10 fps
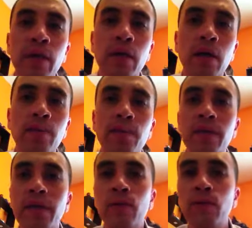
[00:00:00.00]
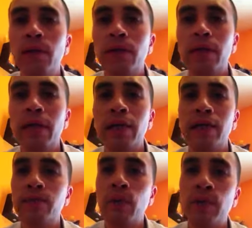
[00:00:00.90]
To me, he really kind of
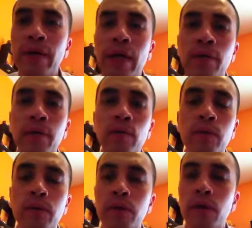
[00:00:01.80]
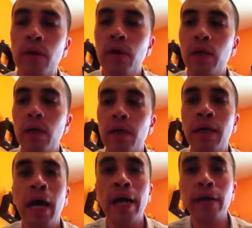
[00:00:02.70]
spoke out and was
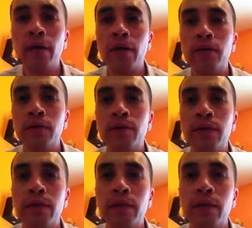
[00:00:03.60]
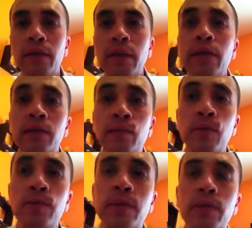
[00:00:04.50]
an icon to me in his
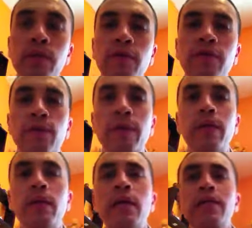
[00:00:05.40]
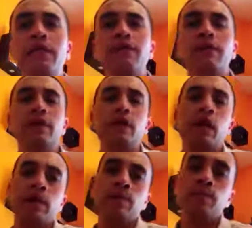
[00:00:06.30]
music. So for me, definitely,
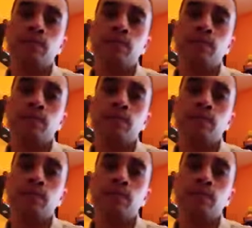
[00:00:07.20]
I am